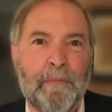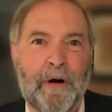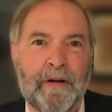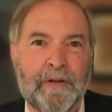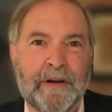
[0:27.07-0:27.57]

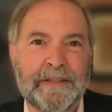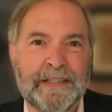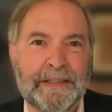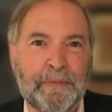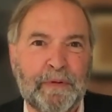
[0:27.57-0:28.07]
part of our
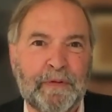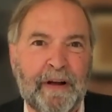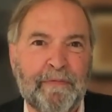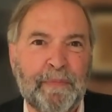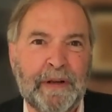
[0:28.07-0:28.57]
system of
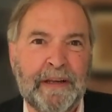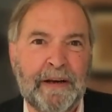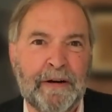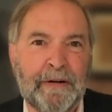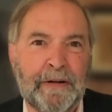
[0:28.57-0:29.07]
government
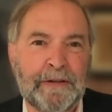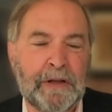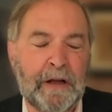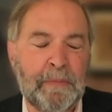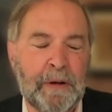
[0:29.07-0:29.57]
here, Todd.